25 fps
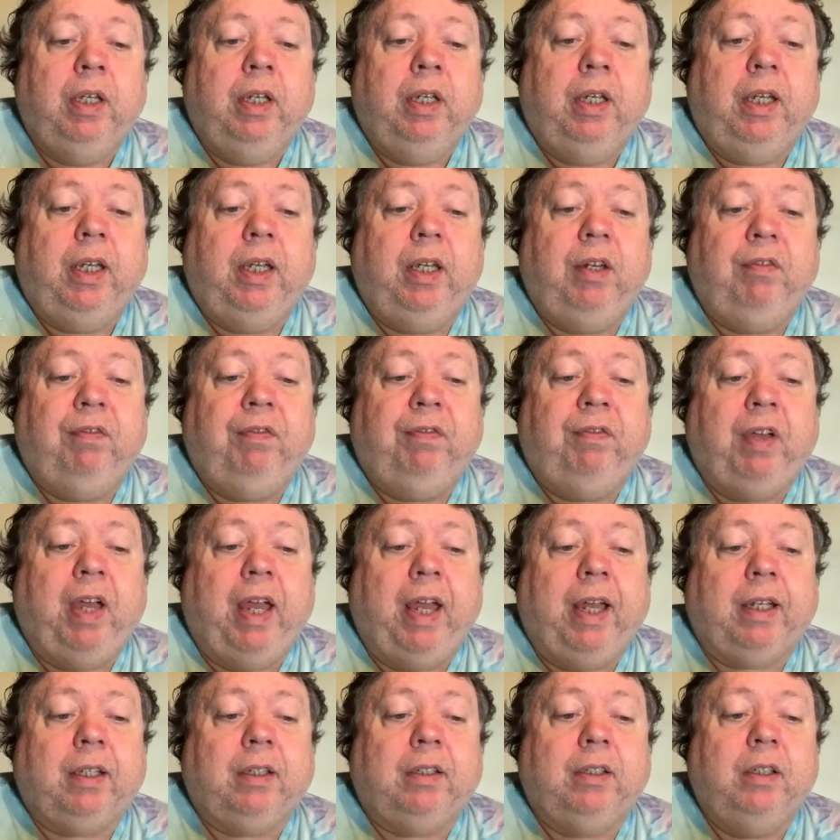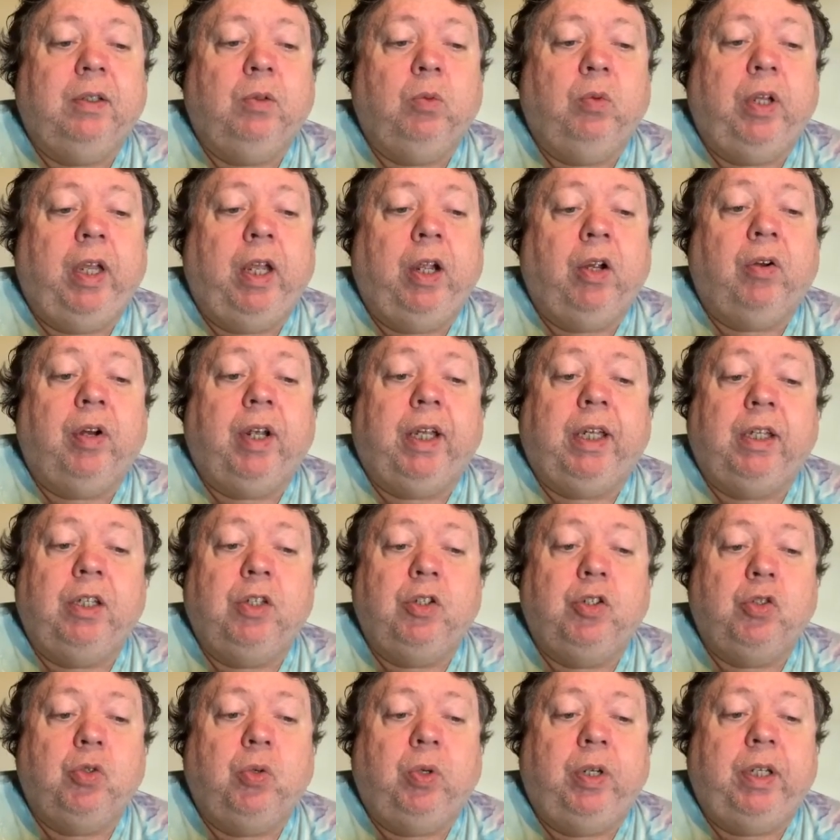In fact, Eric
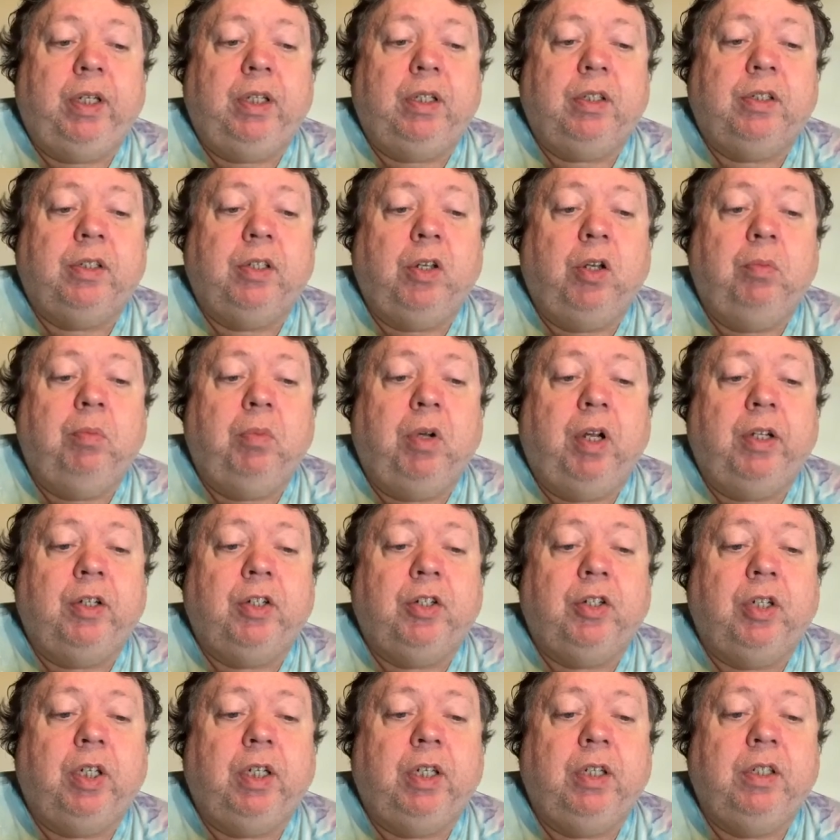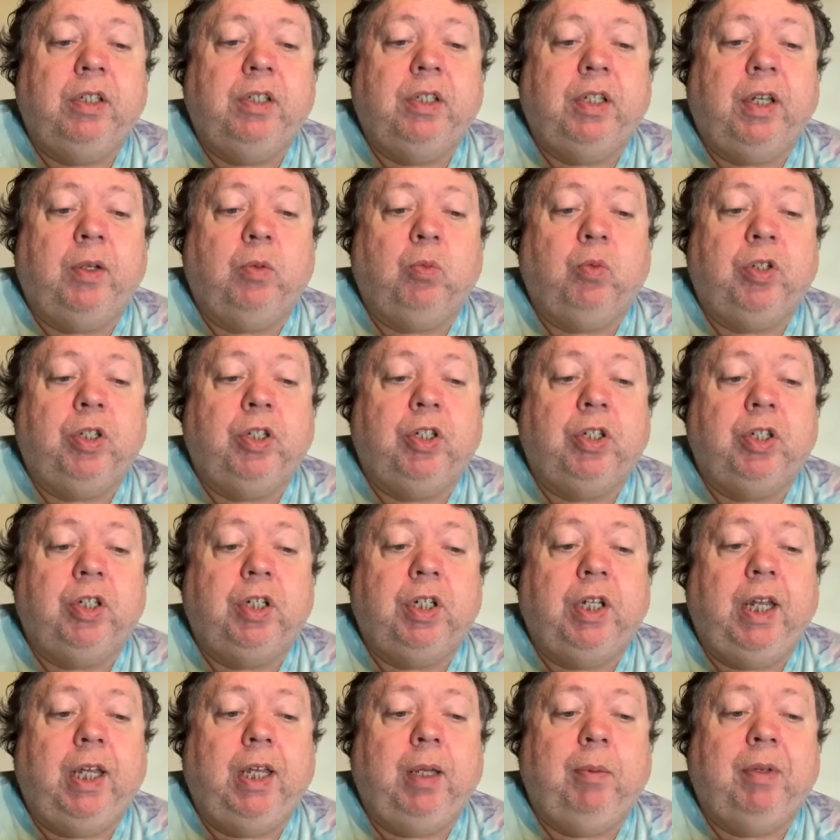enjoyed it so much, he said we should
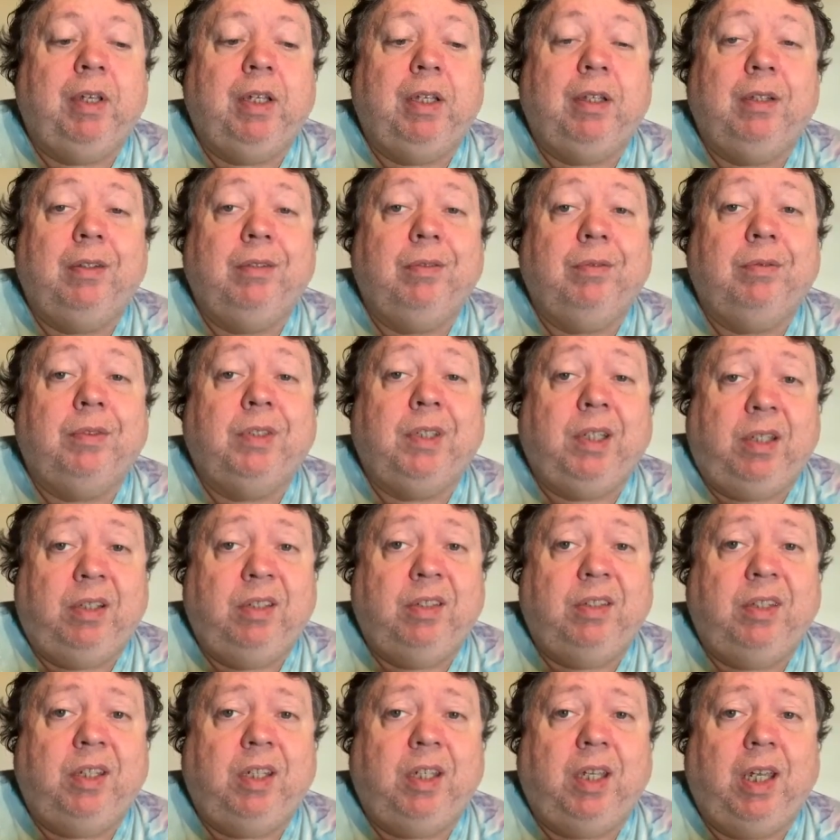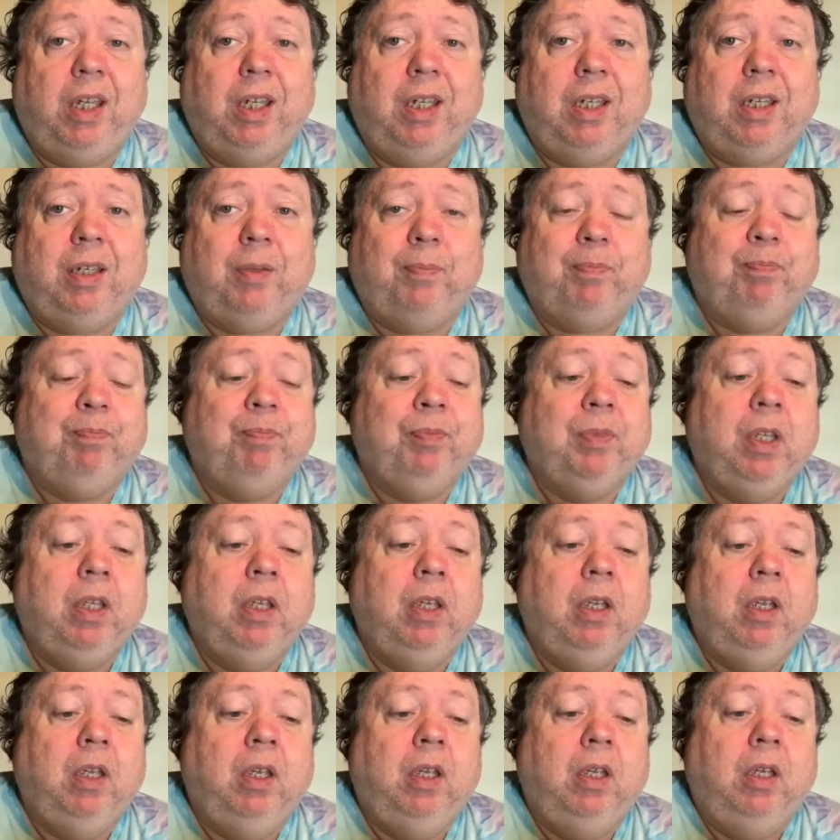name it Tasty Cake.
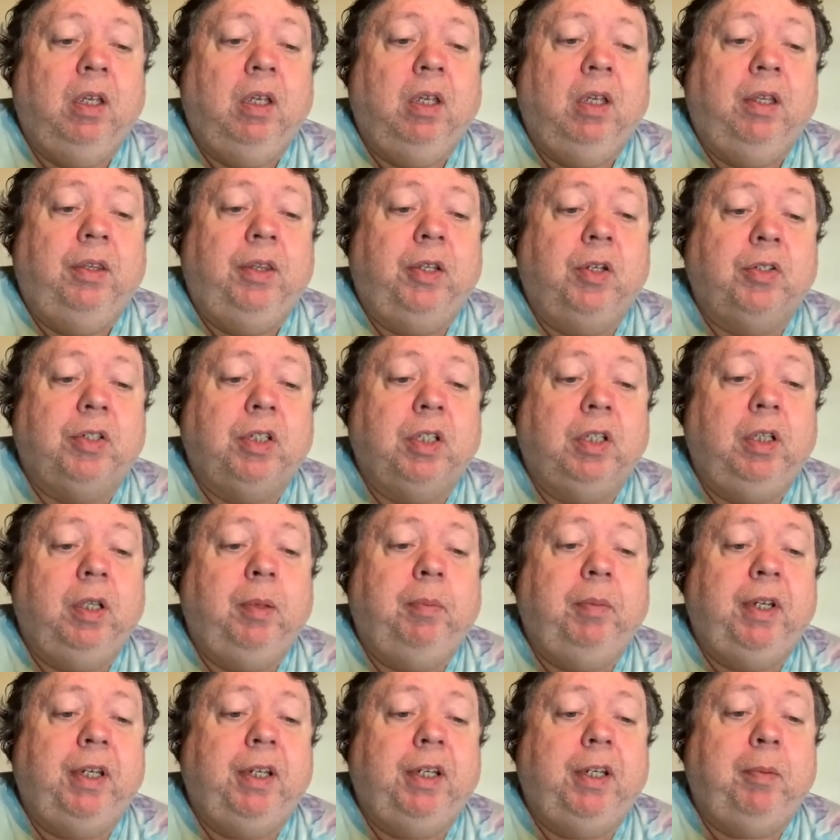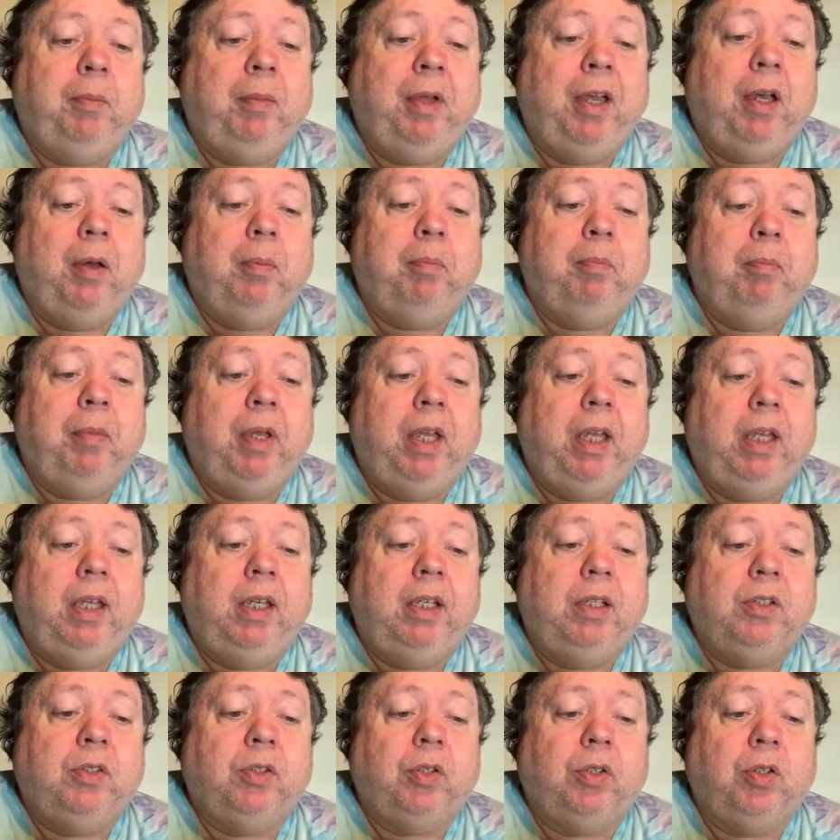There's a limited amount
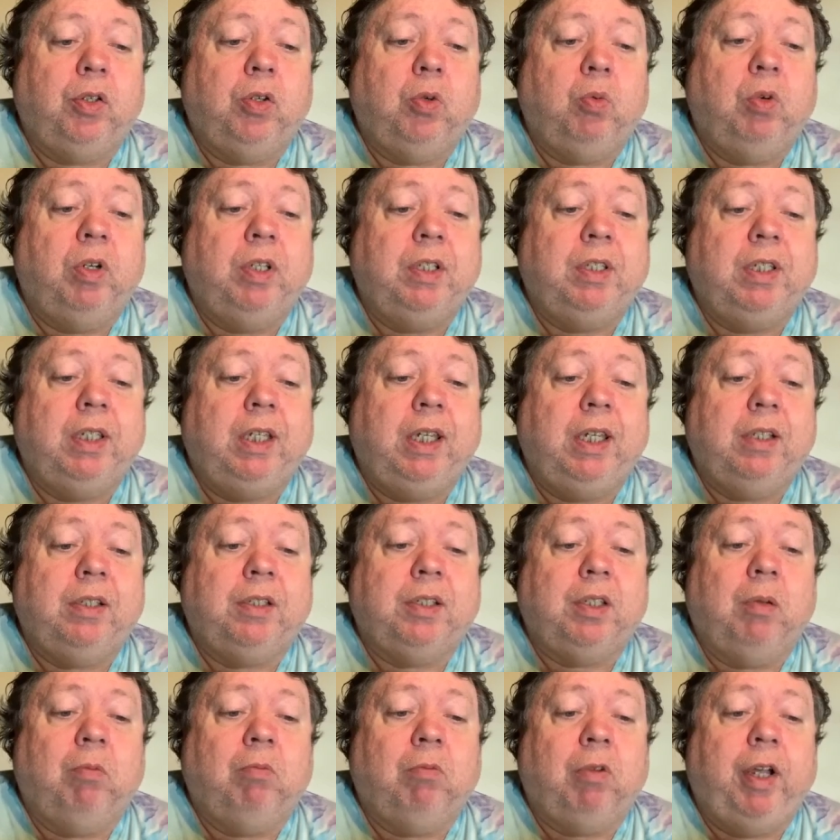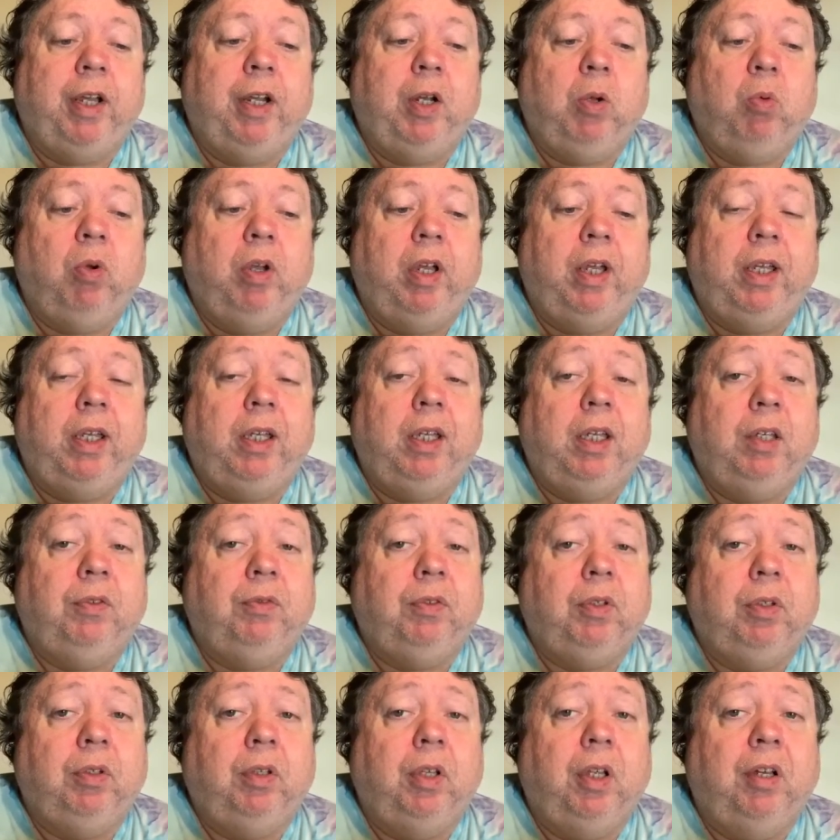made, so you'll want to get some right away if
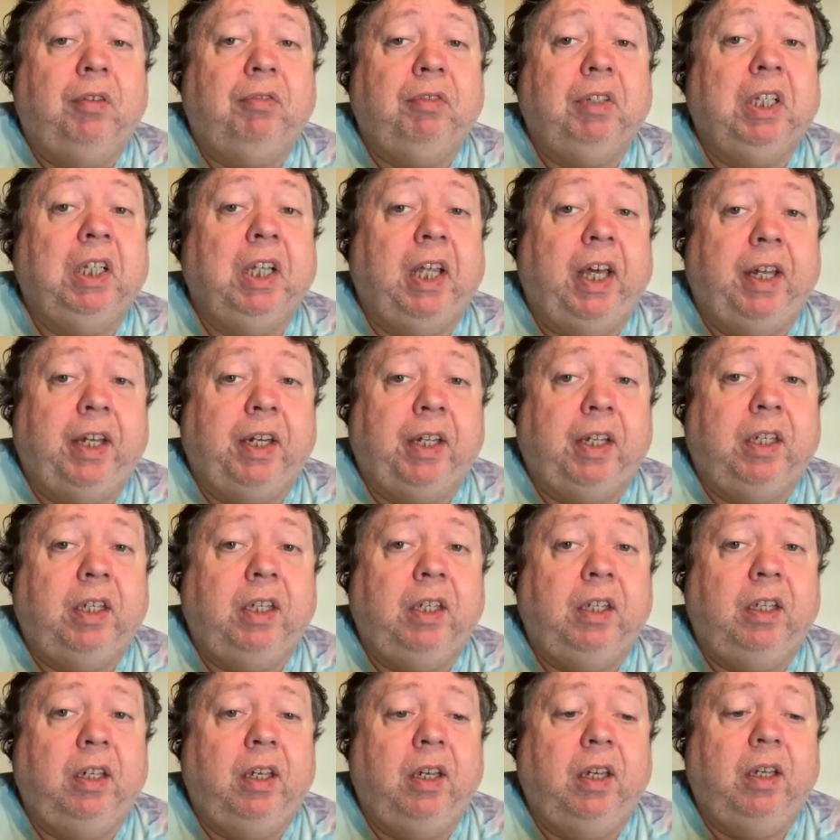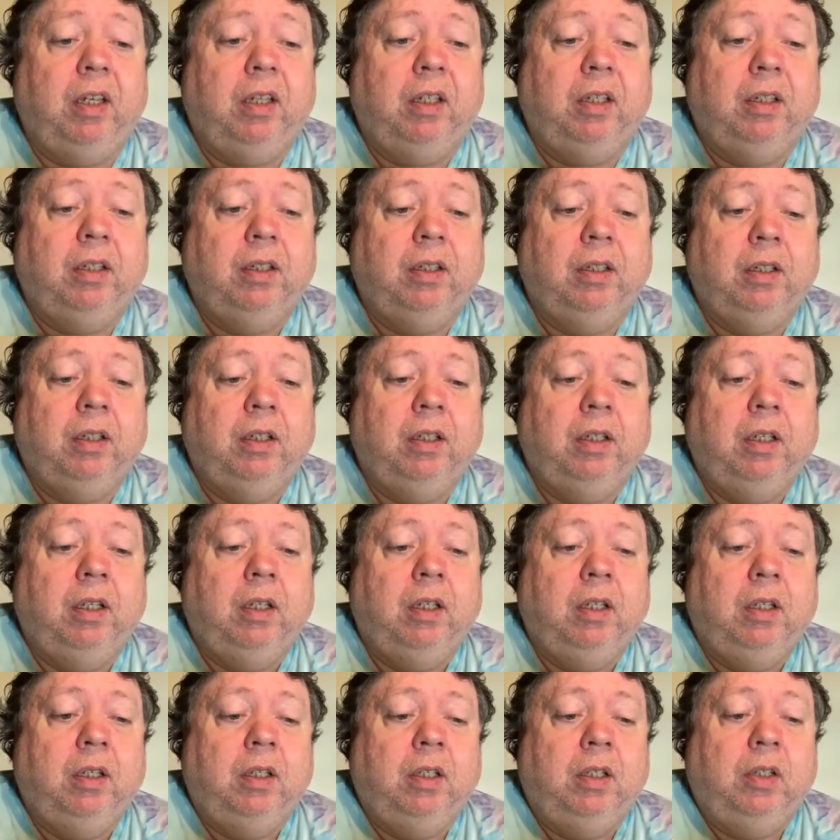you love a lot of Kia.
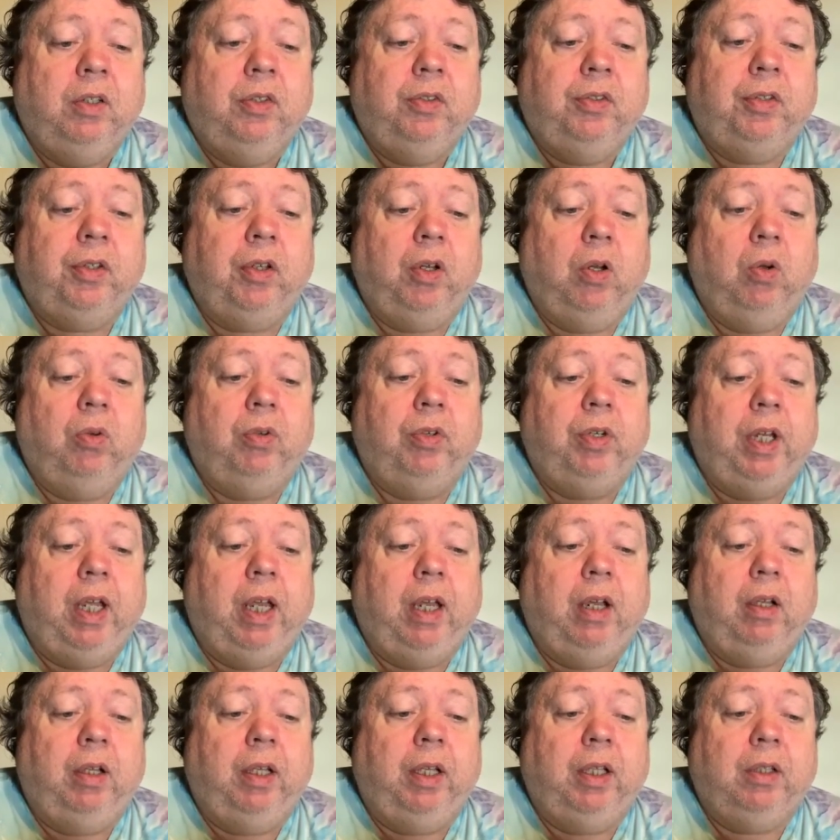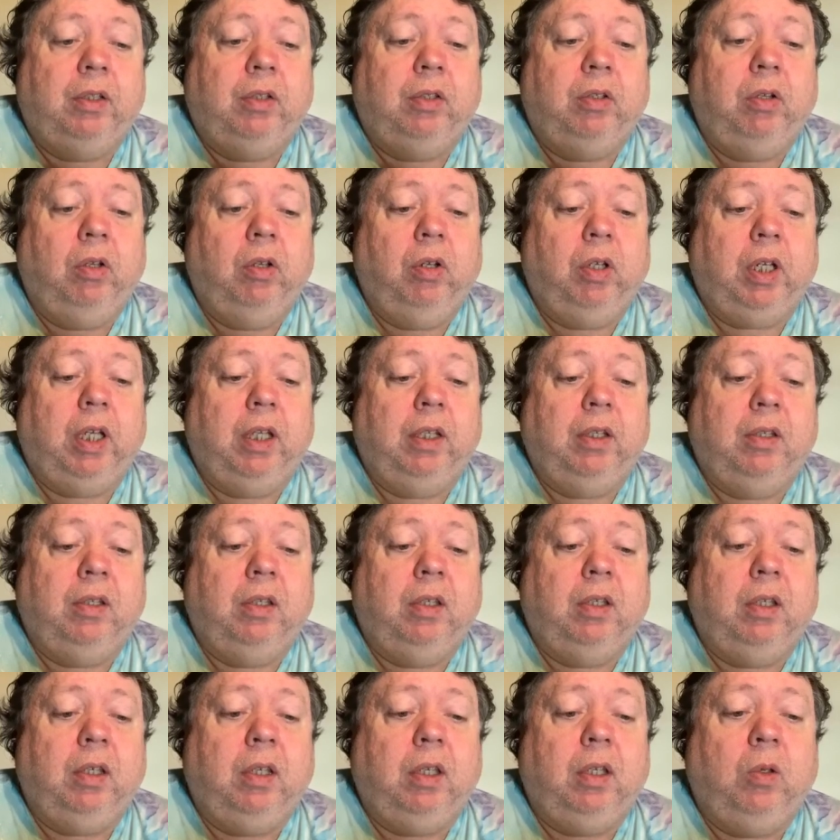So now let's look and
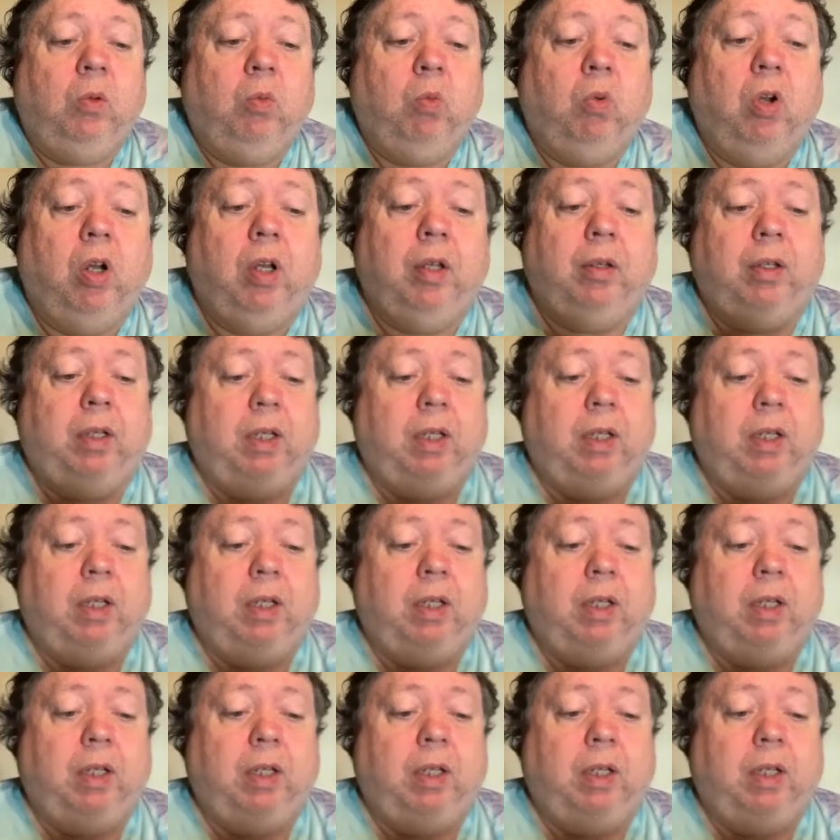see what